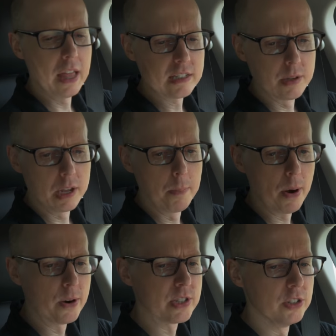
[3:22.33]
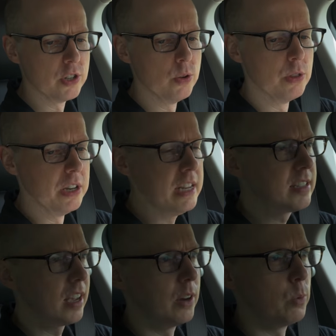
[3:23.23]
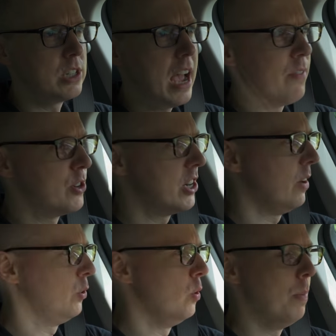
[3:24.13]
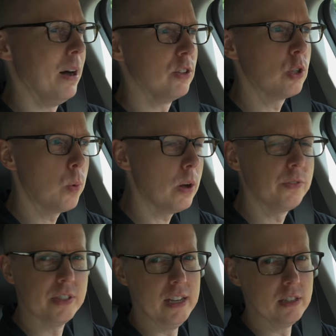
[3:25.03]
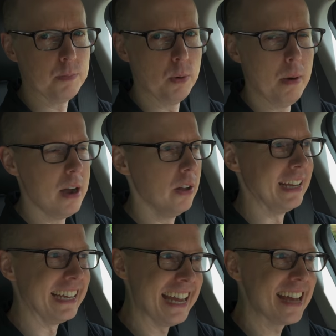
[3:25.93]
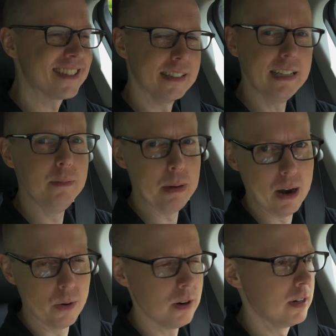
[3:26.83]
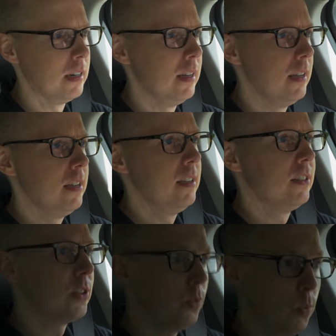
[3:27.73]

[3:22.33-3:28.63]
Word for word: that's in comparison to the Nissan, which averaged out to about 12 cents per mile in gasoline power. So